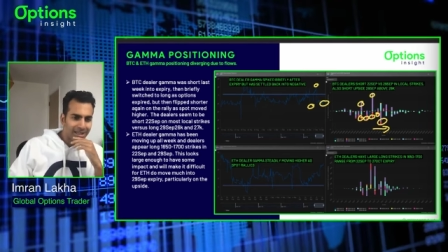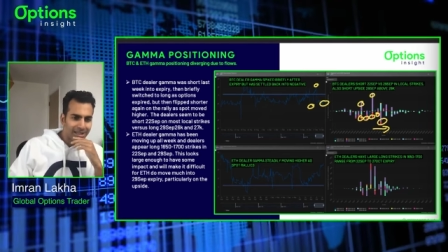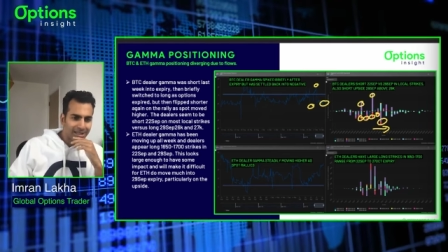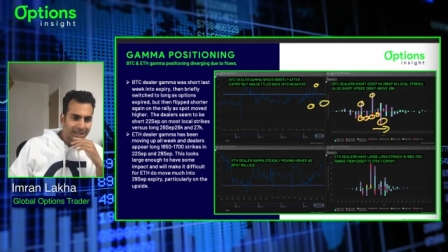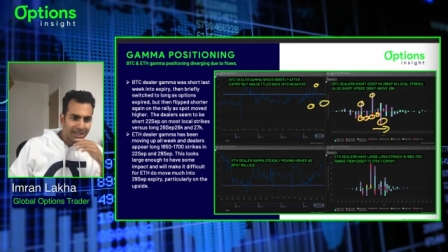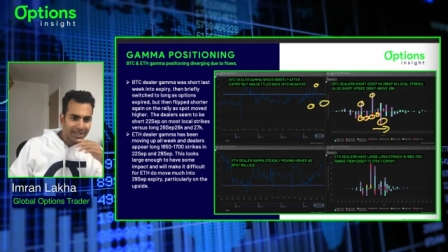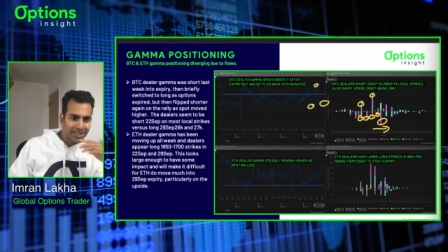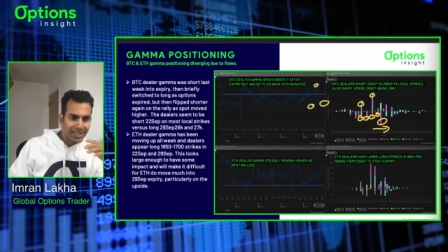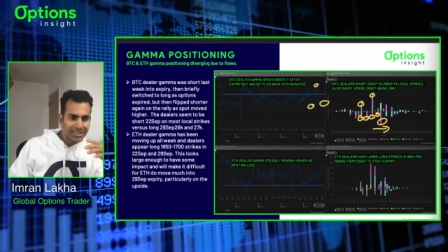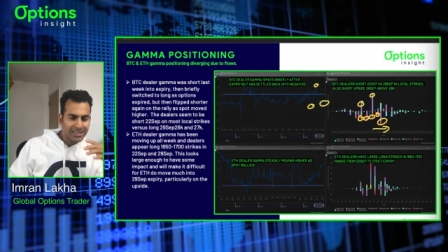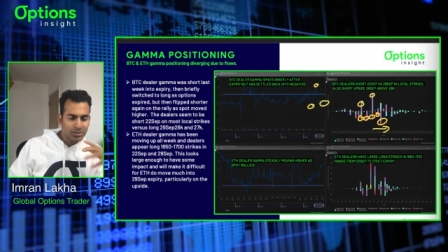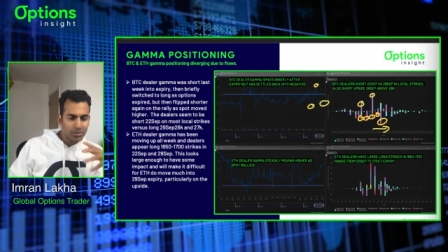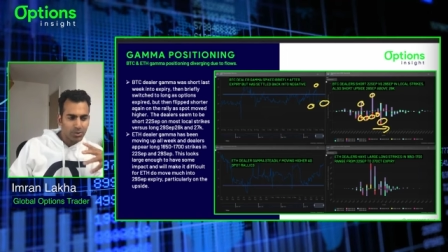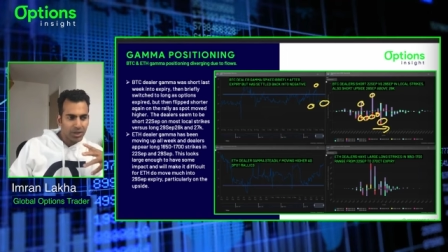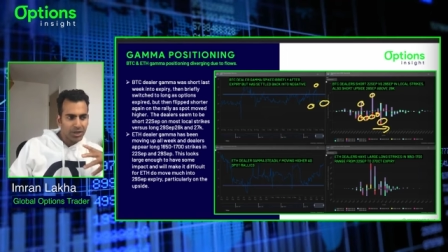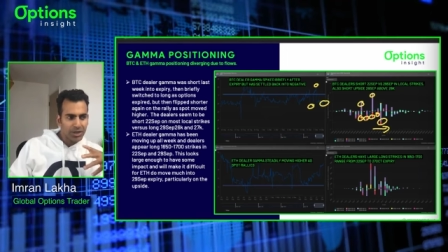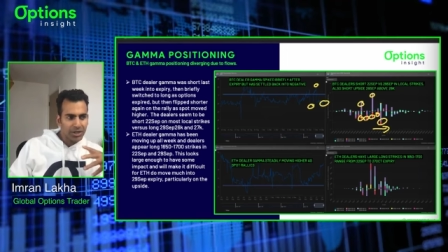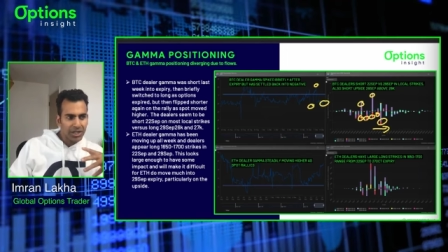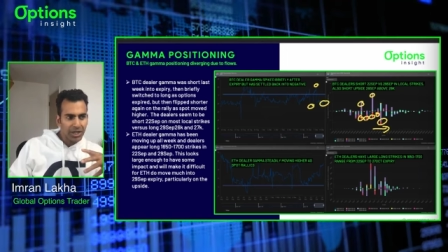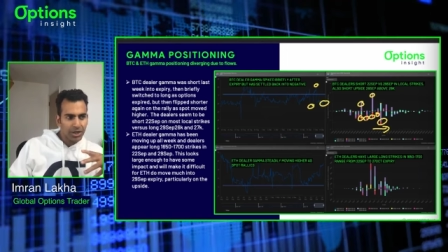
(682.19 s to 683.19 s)
then yes, we
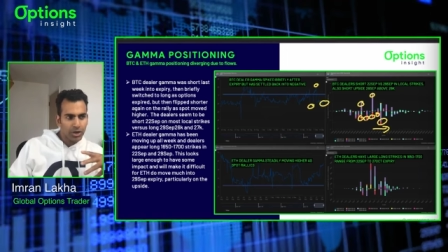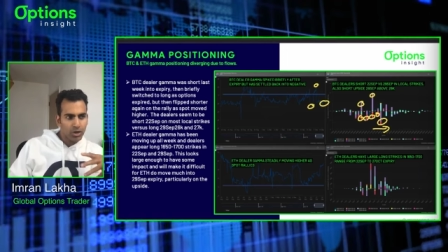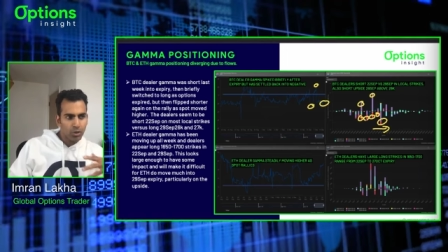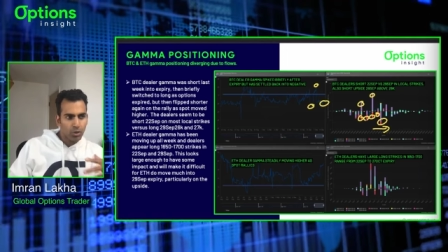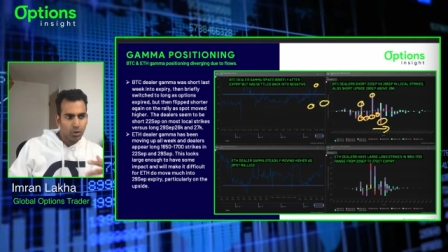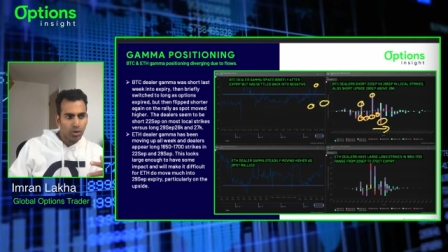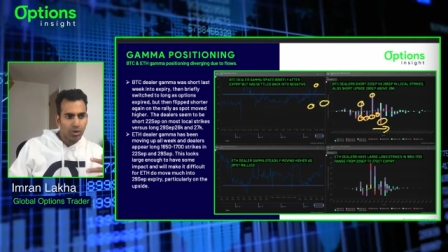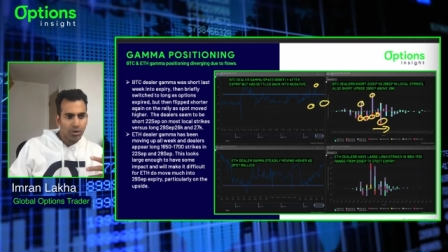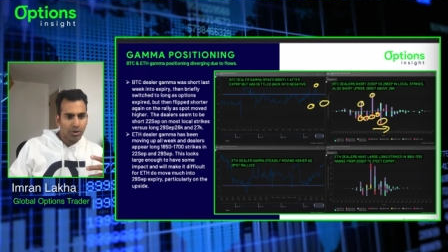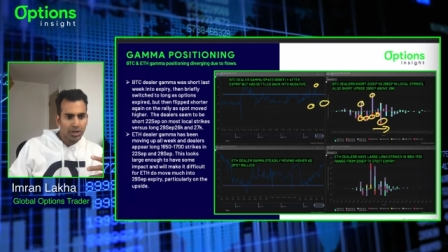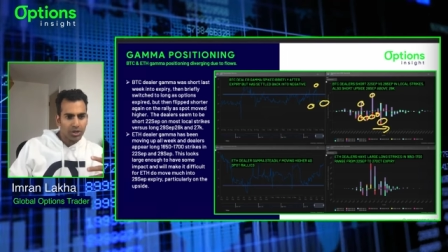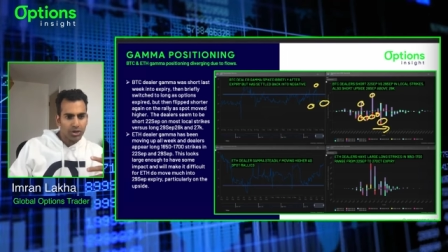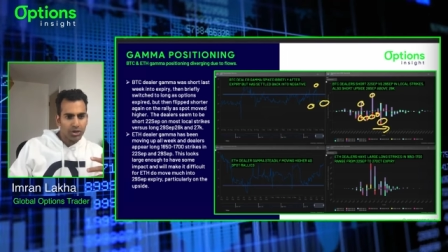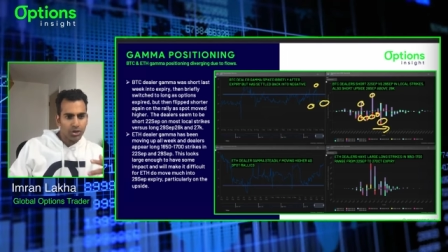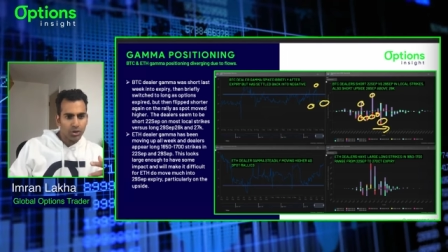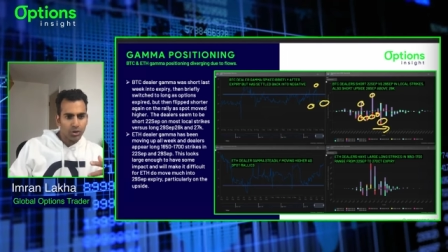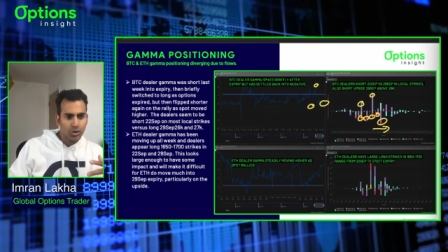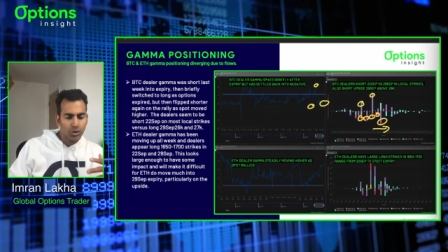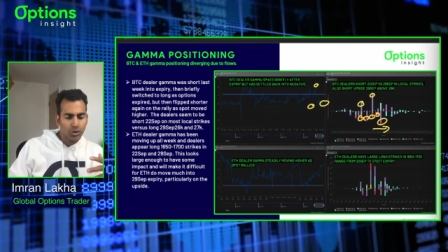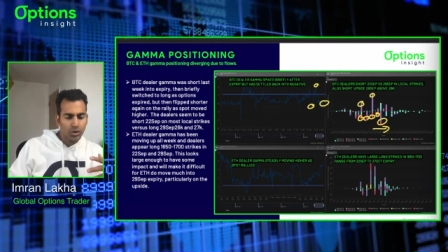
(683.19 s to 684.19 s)
could get shorter
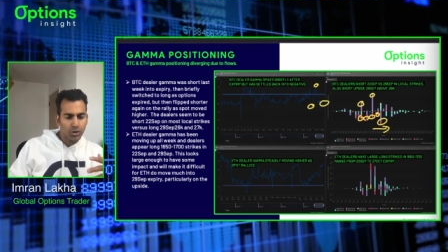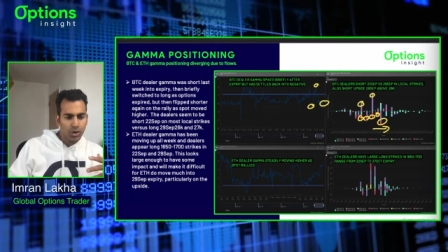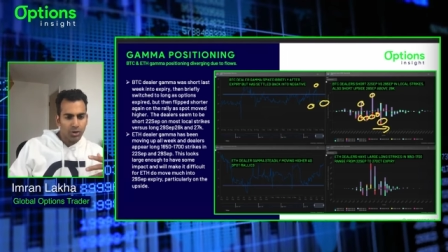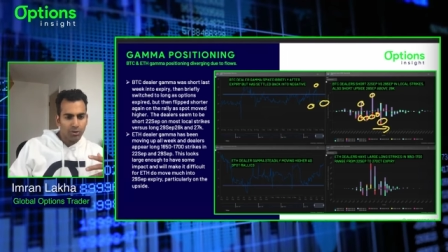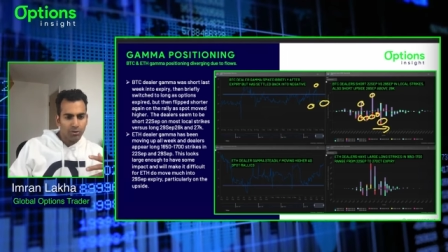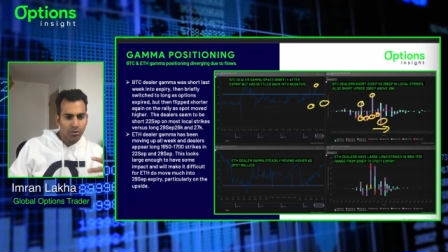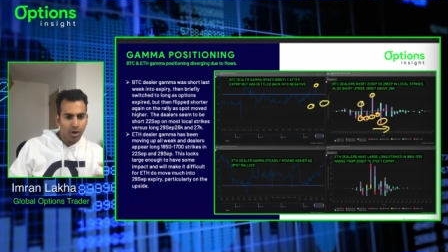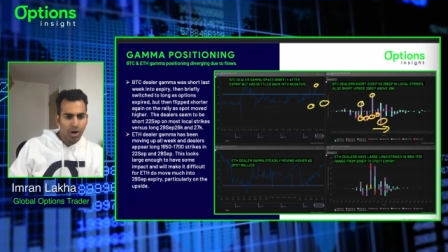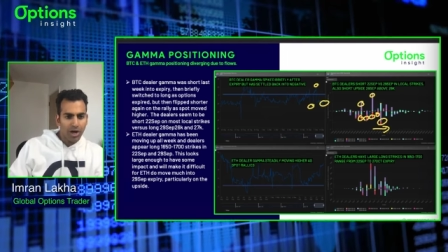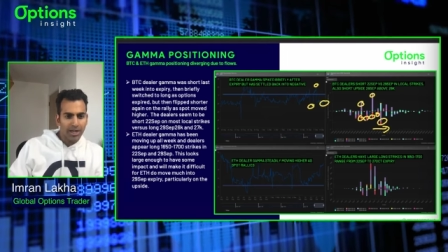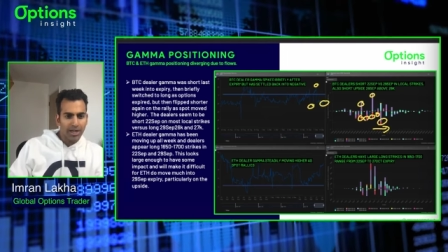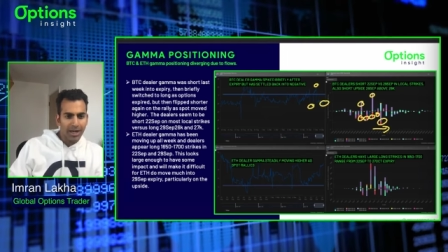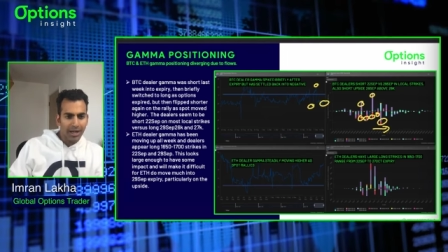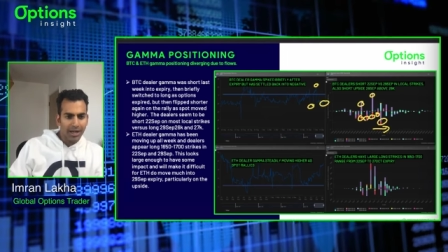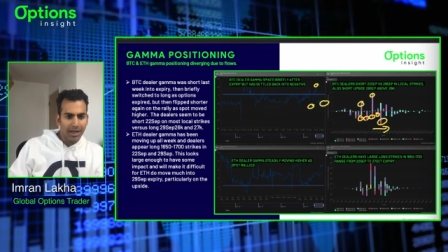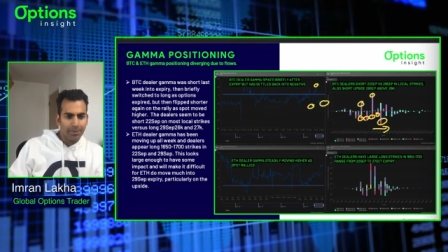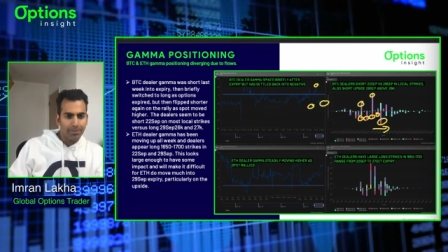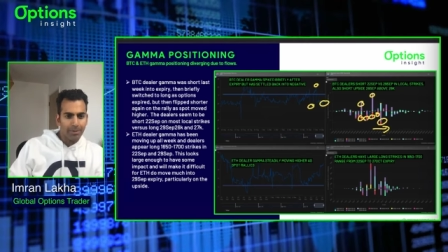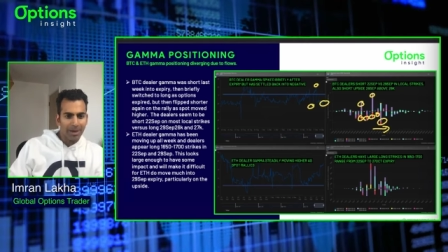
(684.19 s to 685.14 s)
into Friday,